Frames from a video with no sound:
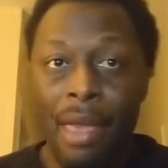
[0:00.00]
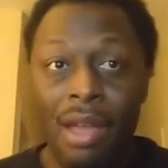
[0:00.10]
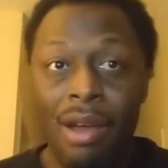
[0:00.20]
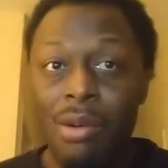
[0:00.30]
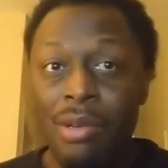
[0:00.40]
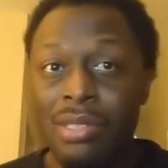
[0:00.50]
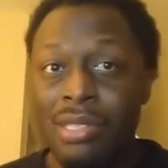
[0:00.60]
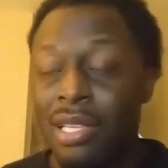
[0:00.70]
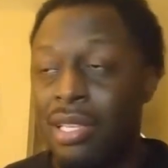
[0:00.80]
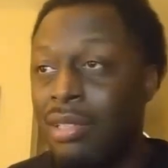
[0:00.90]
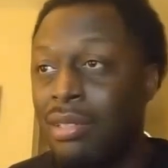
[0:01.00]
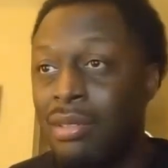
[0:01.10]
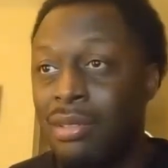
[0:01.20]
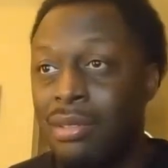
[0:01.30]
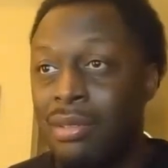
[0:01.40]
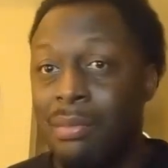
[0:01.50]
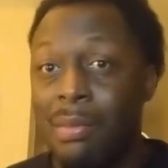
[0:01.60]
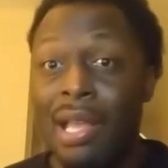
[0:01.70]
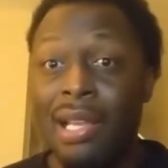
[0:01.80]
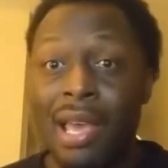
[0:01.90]
I always say,
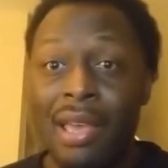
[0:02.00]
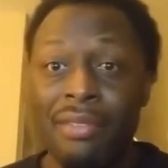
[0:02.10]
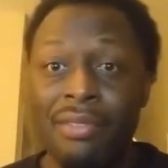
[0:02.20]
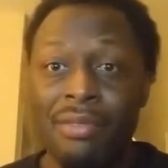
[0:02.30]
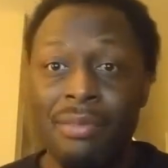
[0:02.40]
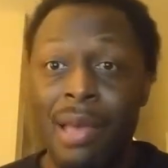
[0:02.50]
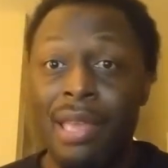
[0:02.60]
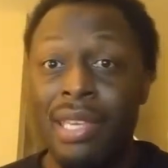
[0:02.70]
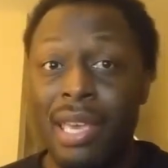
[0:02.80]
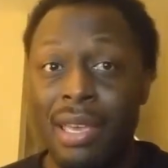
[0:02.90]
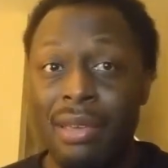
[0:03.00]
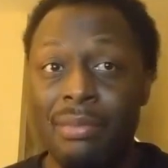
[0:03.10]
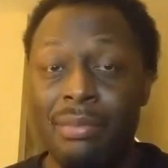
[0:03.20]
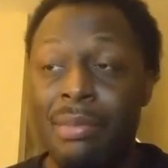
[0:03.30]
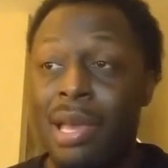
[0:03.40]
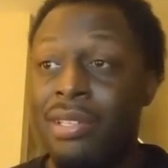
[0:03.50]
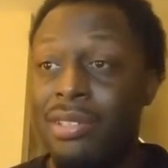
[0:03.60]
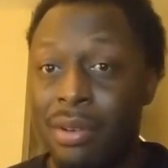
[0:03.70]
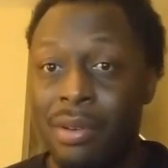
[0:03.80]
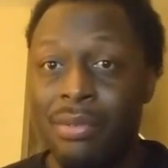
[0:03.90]
my life, my game, my
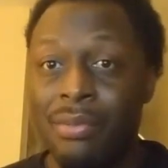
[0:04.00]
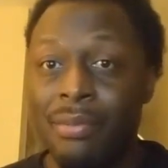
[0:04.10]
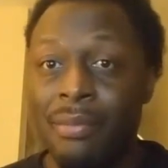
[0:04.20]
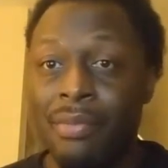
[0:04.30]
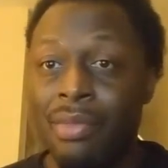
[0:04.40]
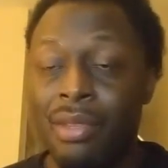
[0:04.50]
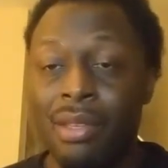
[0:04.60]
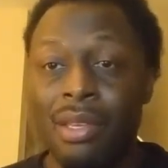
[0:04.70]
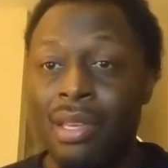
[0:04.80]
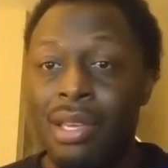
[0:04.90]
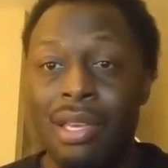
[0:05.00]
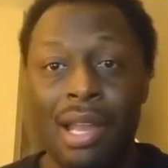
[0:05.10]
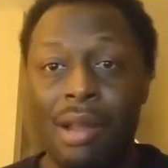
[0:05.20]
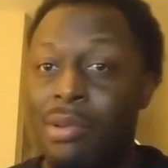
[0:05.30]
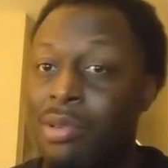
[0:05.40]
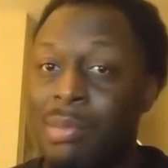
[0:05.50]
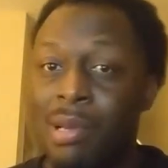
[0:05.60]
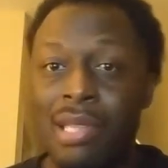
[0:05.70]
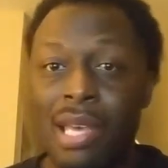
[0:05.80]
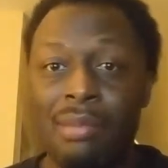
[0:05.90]
show. And I wrote
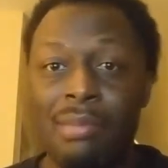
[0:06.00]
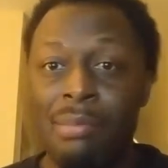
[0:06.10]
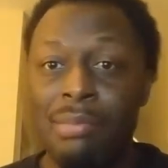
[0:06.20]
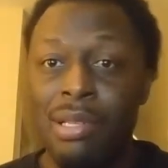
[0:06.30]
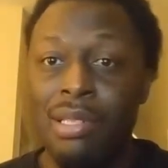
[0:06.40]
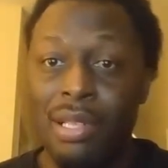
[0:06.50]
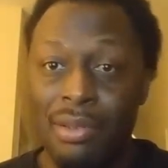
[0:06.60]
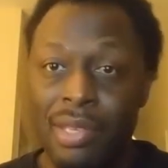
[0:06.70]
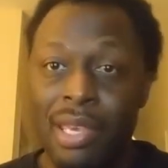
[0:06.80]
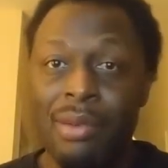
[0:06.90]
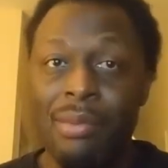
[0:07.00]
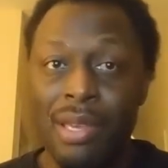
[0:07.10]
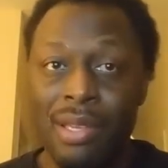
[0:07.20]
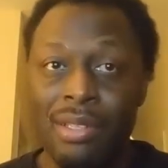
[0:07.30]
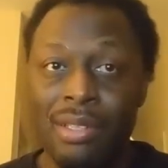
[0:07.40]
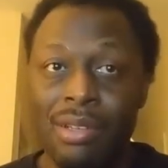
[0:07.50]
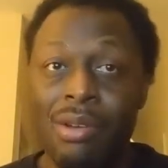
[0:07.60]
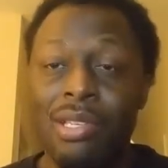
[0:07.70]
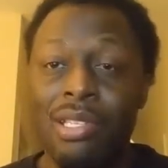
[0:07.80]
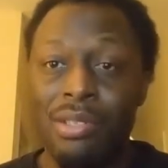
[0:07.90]
about that in my book, Love Can't Wait.
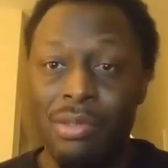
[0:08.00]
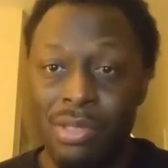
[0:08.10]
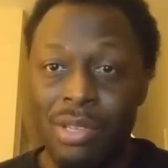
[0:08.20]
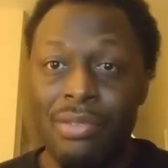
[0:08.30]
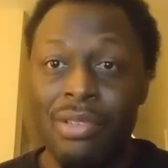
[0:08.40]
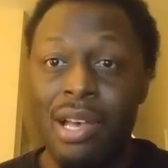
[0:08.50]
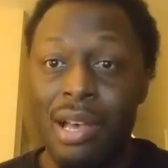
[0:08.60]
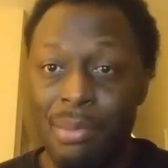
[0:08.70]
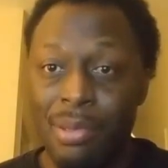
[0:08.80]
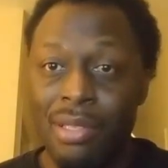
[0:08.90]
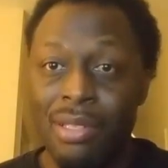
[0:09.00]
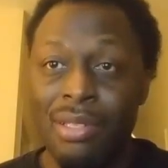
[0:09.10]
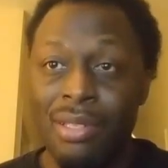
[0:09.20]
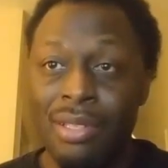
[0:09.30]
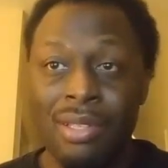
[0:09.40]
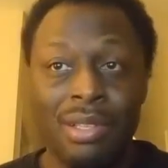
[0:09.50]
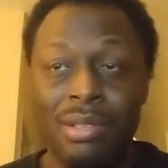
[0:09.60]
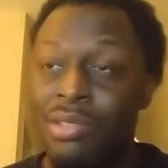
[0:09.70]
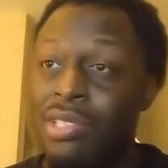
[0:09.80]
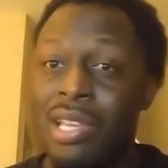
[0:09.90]
Go get yourself a copy.
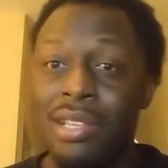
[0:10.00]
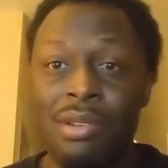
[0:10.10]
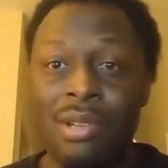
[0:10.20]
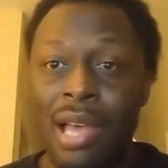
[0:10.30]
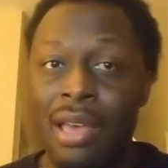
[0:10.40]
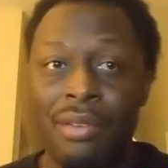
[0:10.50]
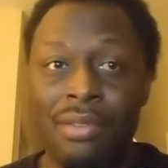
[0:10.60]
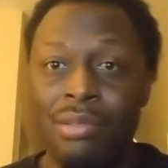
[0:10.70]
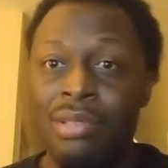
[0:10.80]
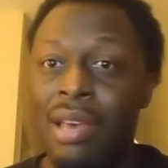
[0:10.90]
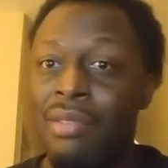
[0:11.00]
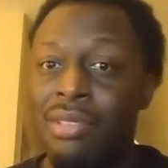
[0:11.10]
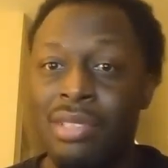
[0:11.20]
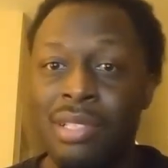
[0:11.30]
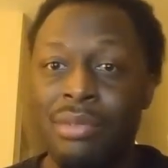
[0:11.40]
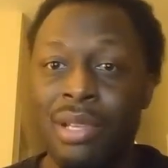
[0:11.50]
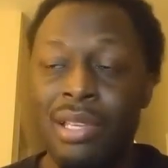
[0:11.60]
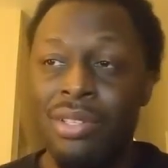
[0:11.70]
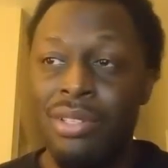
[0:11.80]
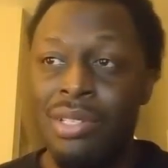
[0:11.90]
It'll change your life. You never see
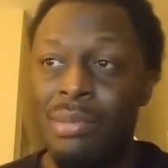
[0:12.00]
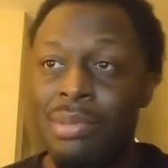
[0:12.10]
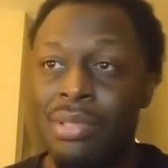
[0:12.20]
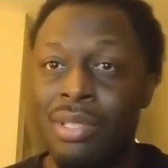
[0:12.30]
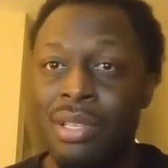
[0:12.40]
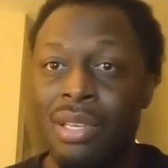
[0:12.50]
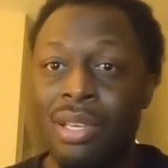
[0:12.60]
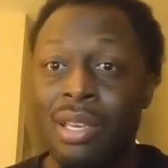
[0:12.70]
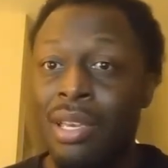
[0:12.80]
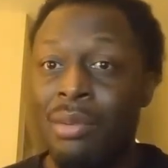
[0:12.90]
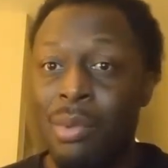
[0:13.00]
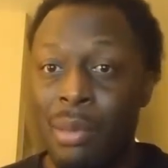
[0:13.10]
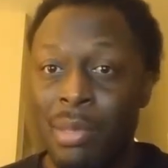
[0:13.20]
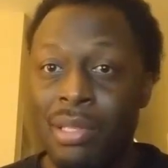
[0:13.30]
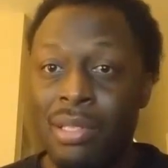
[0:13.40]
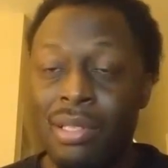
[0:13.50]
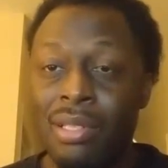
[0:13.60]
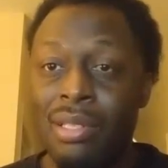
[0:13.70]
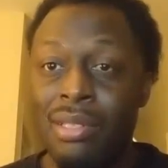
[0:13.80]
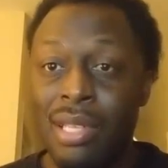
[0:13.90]
relationships and women
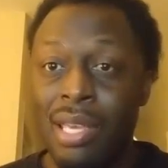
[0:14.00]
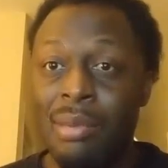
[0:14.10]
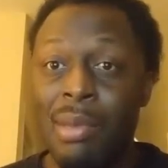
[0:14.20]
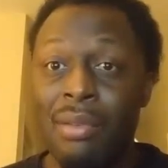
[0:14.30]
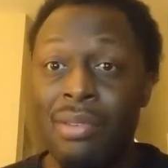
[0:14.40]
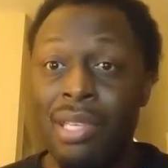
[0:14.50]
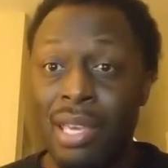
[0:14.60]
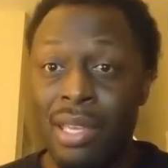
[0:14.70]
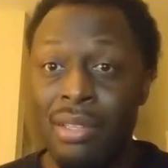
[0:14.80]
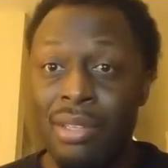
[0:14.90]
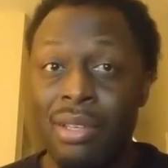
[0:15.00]
the same ever again.